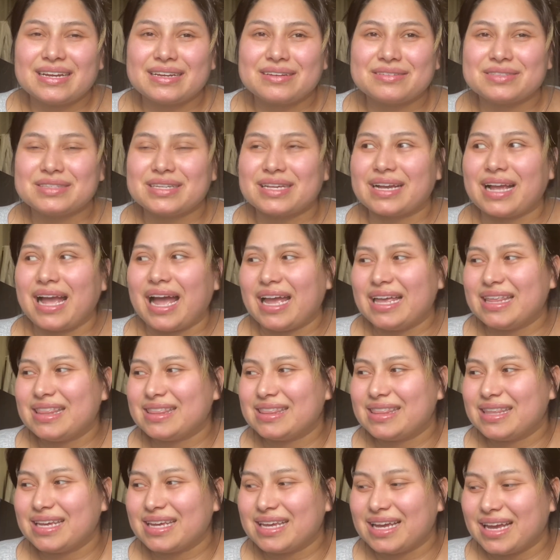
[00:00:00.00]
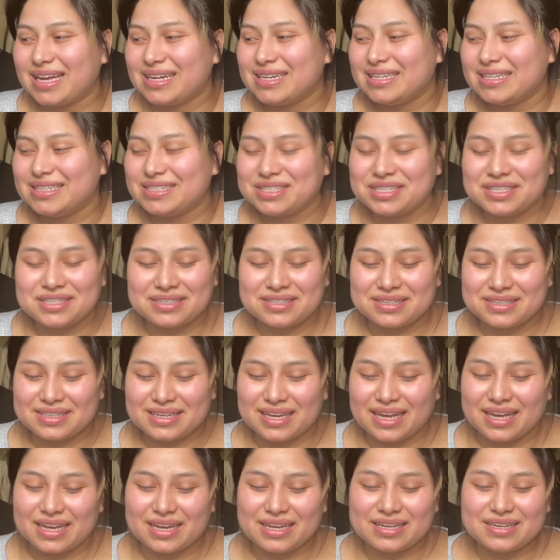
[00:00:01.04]
like, I think I need to
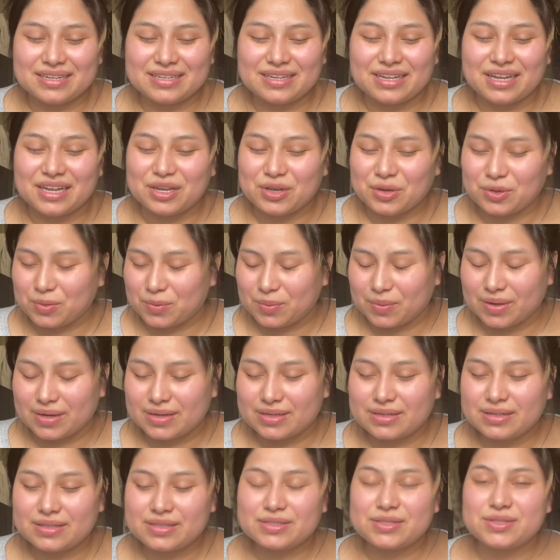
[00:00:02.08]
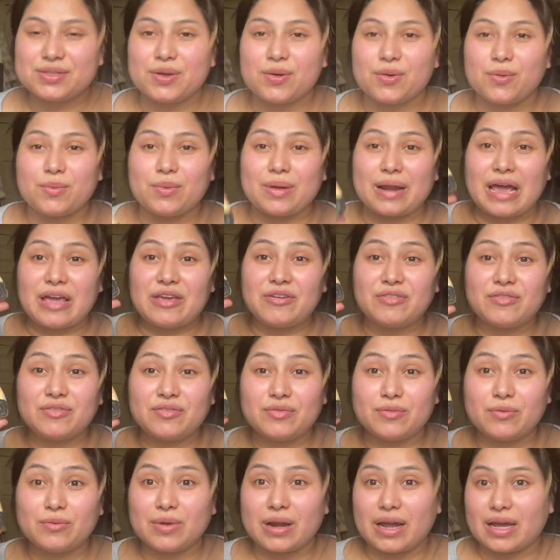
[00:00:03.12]
get a new one. So when
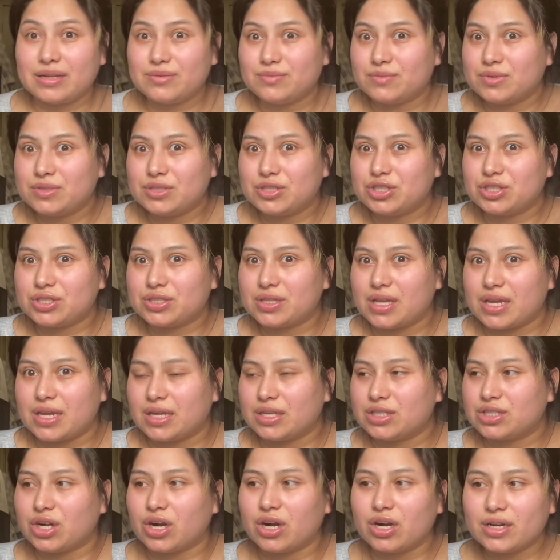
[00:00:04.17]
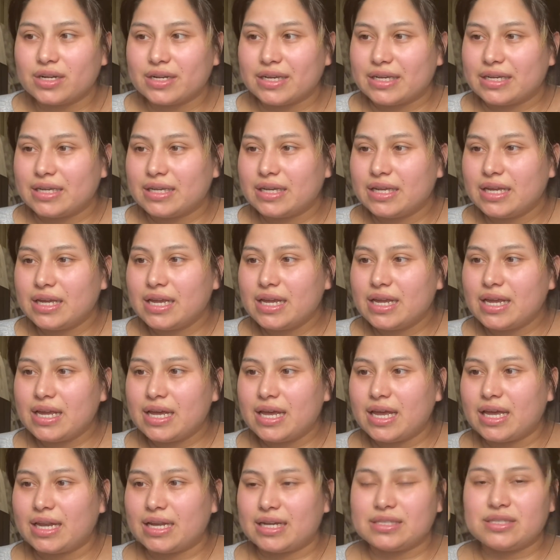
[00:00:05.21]
I was just like in Target
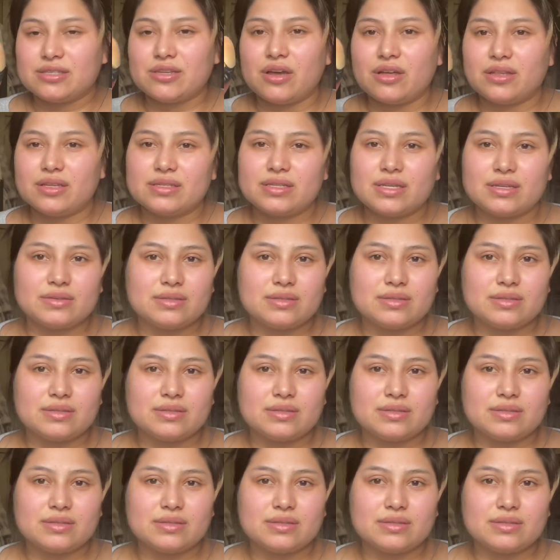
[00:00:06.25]
and I saw this, I was